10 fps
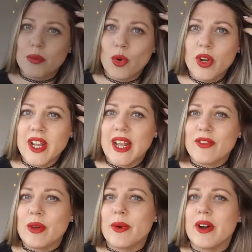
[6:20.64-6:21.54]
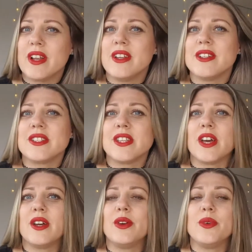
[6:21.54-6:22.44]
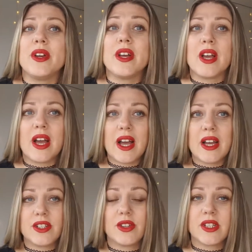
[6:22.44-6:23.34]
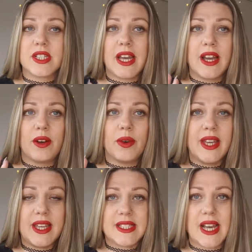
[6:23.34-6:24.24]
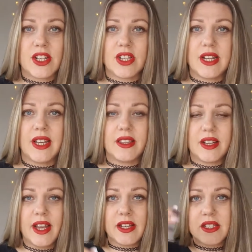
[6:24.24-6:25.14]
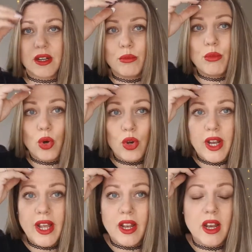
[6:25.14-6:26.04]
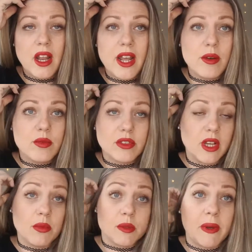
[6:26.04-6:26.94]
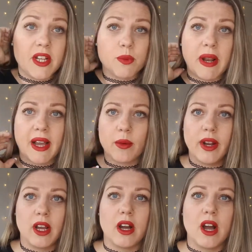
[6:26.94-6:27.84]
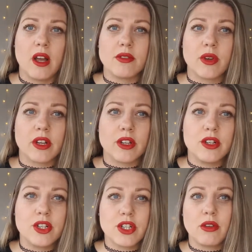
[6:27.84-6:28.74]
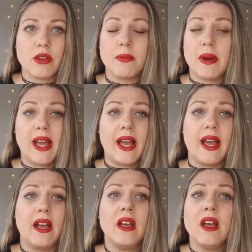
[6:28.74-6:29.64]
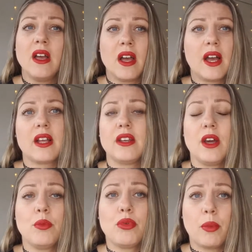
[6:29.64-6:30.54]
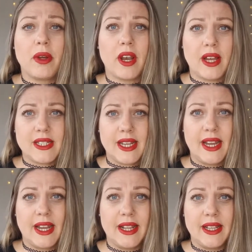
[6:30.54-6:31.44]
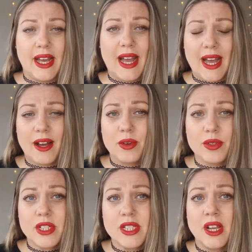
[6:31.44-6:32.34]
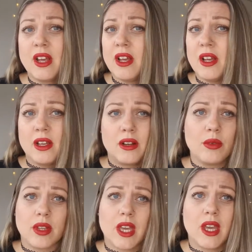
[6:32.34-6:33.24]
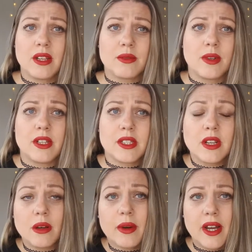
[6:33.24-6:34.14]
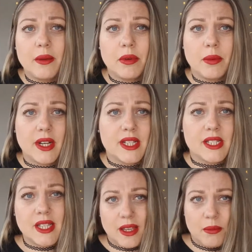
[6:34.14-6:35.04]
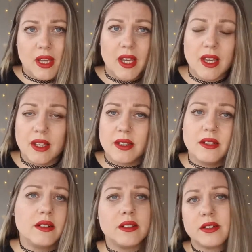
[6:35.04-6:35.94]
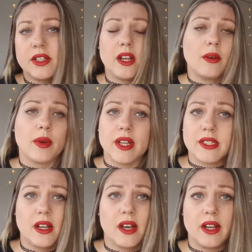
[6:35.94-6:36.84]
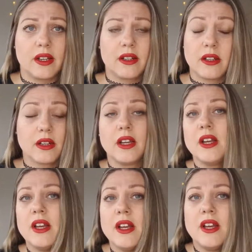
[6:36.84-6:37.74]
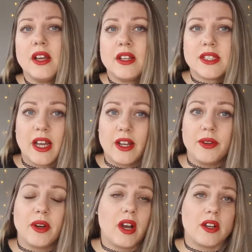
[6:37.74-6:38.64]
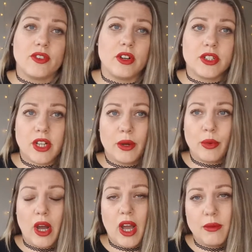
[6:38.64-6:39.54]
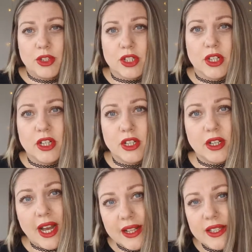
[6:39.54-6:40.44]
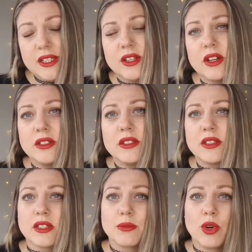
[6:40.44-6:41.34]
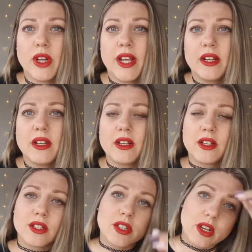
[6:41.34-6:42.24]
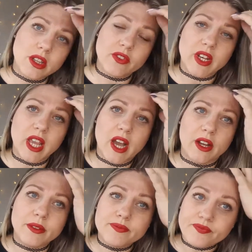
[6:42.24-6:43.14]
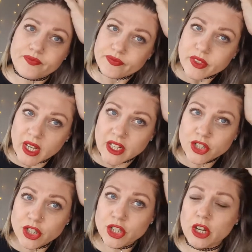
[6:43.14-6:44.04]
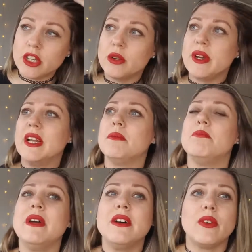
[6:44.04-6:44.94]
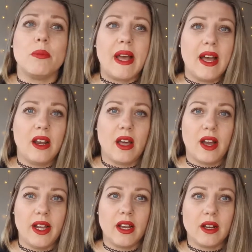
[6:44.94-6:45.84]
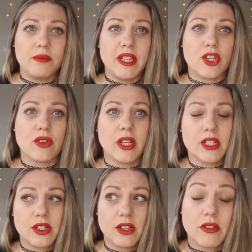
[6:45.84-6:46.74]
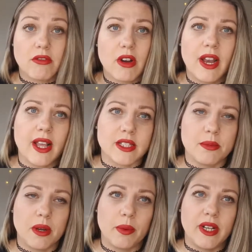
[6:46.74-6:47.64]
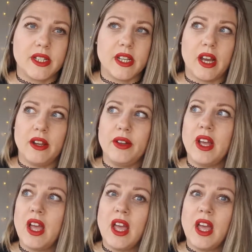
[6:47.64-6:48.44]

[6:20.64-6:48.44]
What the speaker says: Morning everyone. So as you could tell, it is actually the next morning. It was pitch black when I got home, so I couldn't show you my hair. I had no proper lighting in the house and all the kids were still awake but wanted to see me, and you know what it's like. So I thought, you know what, I'm just gonna add this on this morning to the video and just show you in a bit of a better light. I'm literally stood right next to my window